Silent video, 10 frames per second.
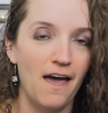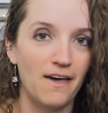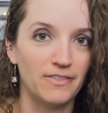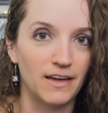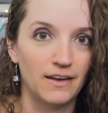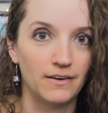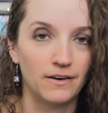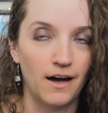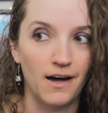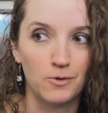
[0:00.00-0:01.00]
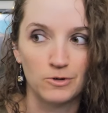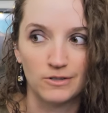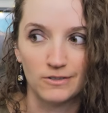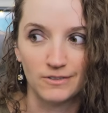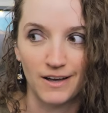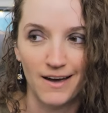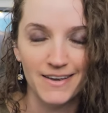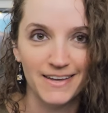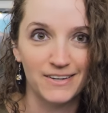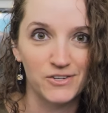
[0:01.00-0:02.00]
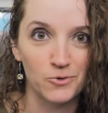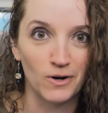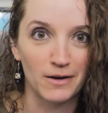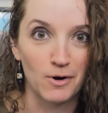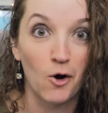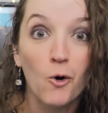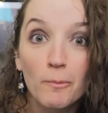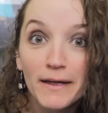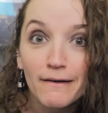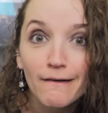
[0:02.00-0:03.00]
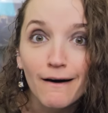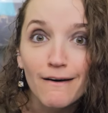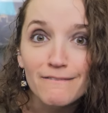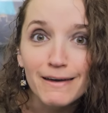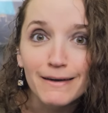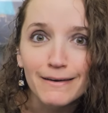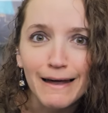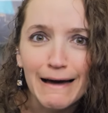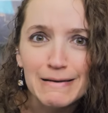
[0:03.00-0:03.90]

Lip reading: and then I will kind of get into what I'm hoping of it.